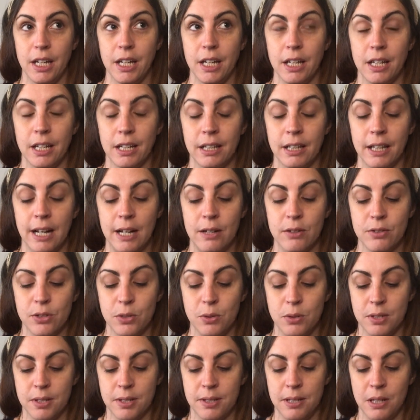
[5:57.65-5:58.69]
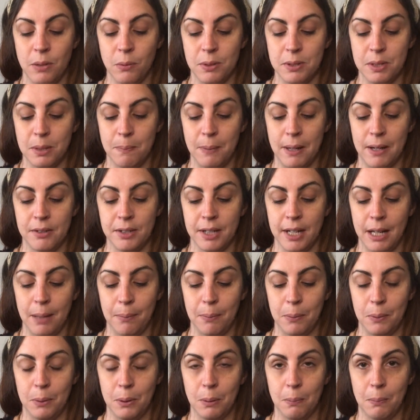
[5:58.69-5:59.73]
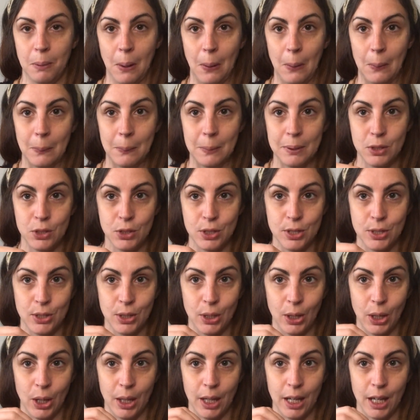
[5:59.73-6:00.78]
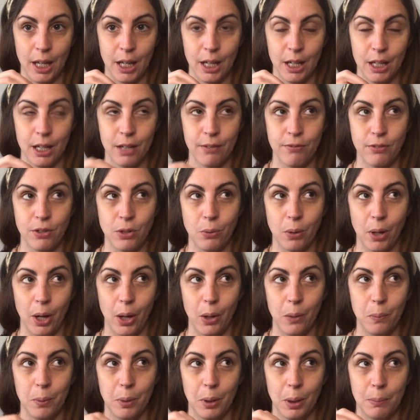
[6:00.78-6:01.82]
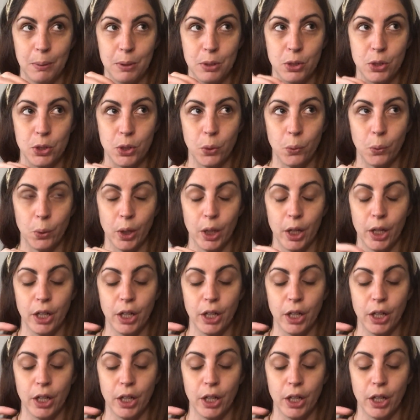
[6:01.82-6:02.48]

It allows you to see what's about to happen in the poem, and she's gonna, like, if you open up a door,